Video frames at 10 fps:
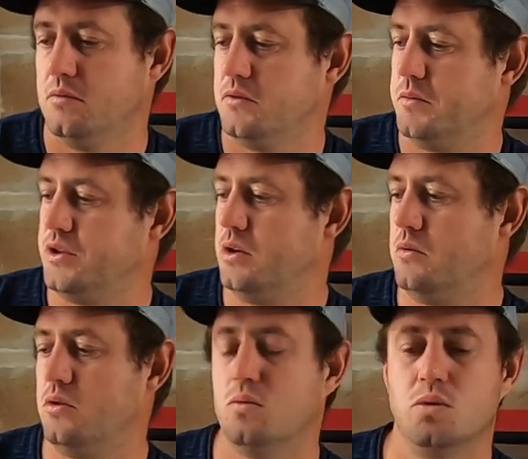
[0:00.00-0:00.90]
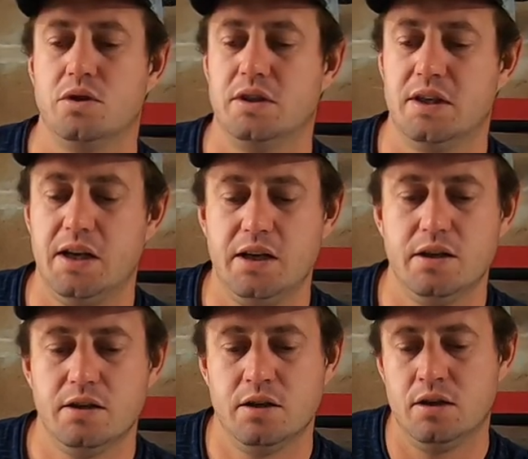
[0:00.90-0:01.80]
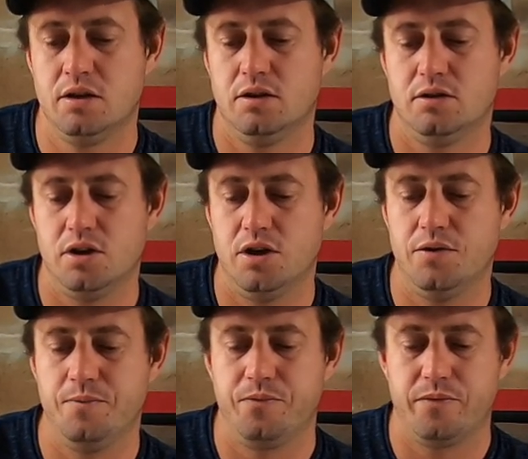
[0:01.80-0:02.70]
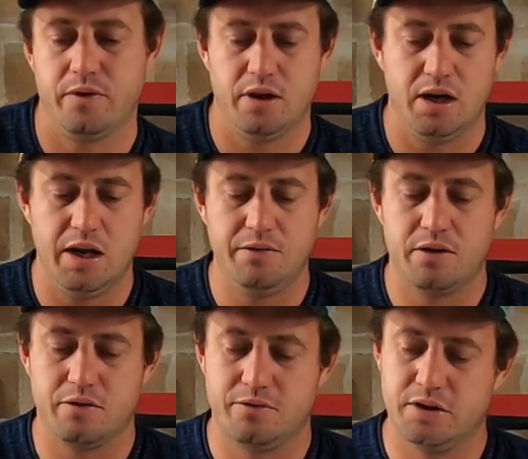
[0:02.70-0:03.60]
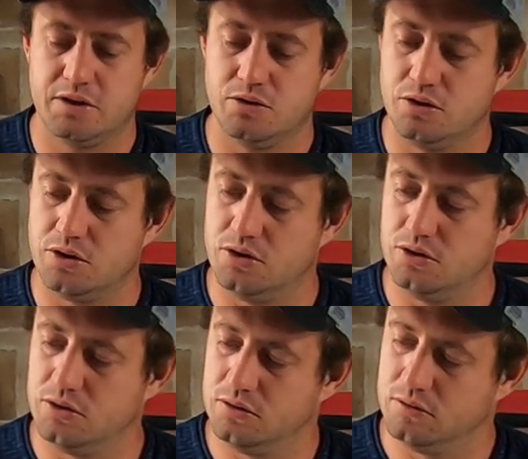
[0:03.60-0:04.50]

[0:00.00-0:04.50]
especially when the water is clean so the length of this hook snoot